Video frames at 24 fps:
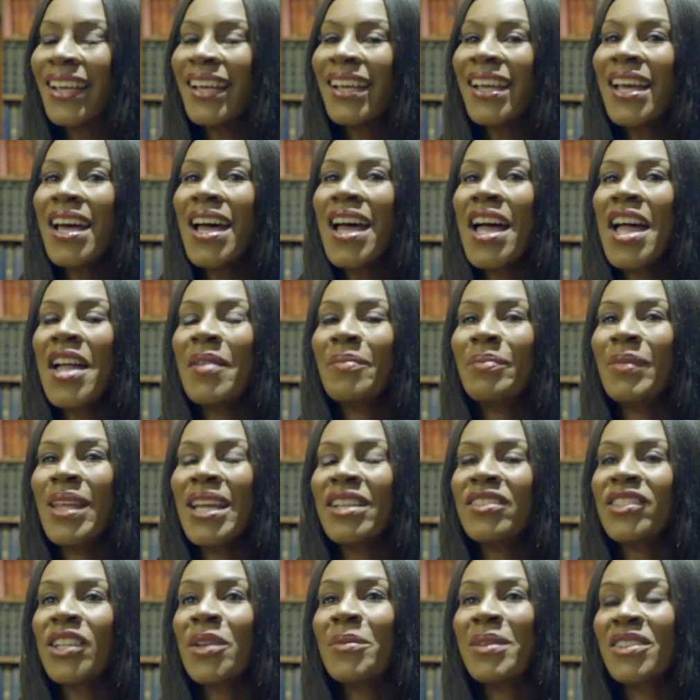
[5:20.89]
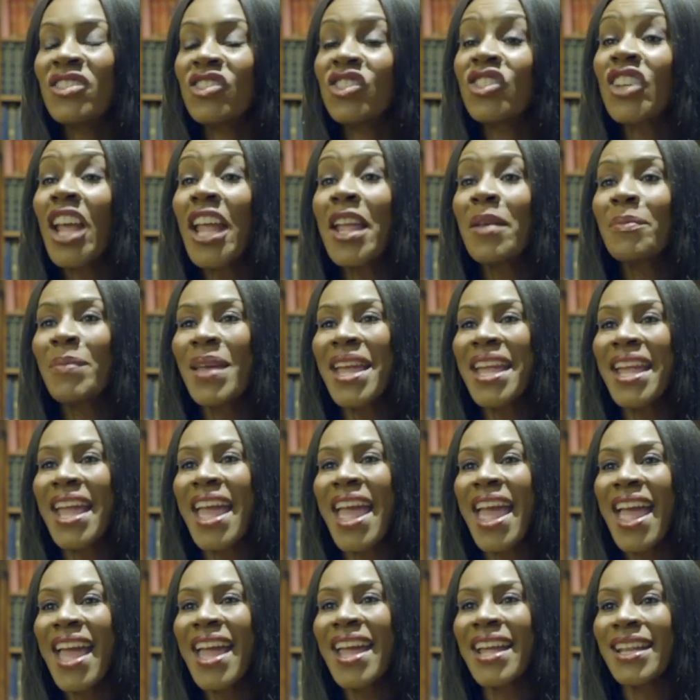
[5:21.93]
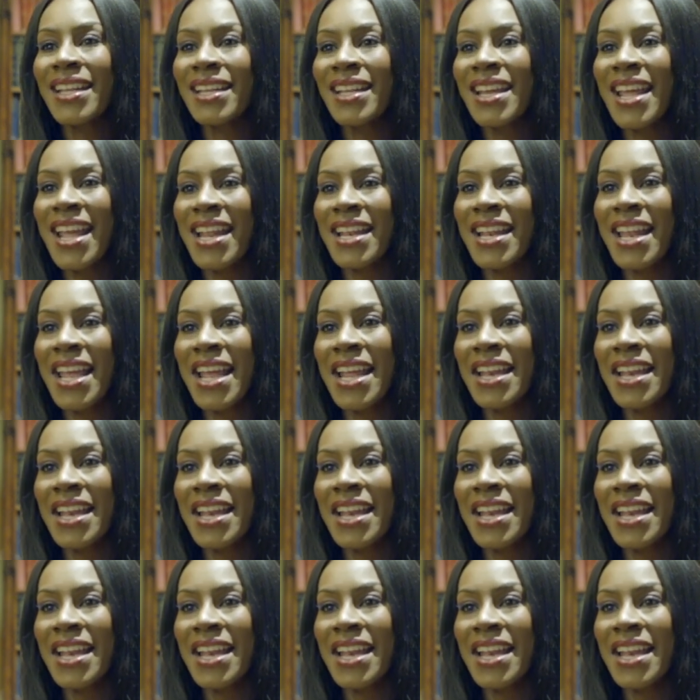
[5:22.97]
Mm. Um, so, in shaping it in, in,